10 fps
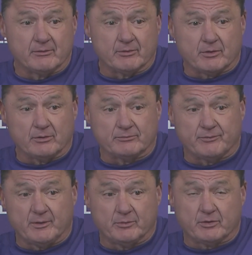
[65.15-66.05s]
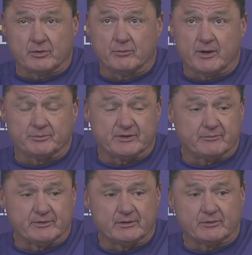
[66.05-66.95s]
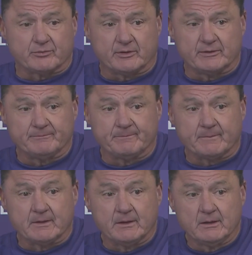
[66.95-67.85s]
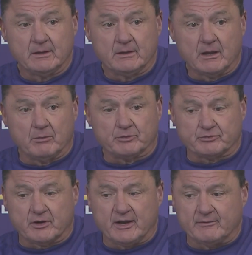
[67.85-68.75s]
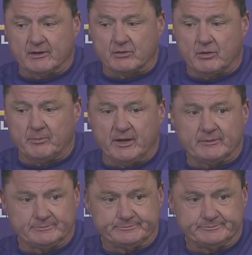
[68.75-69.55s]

We caused the fumble. Could have went up 17-3. I wish we could have had that call back.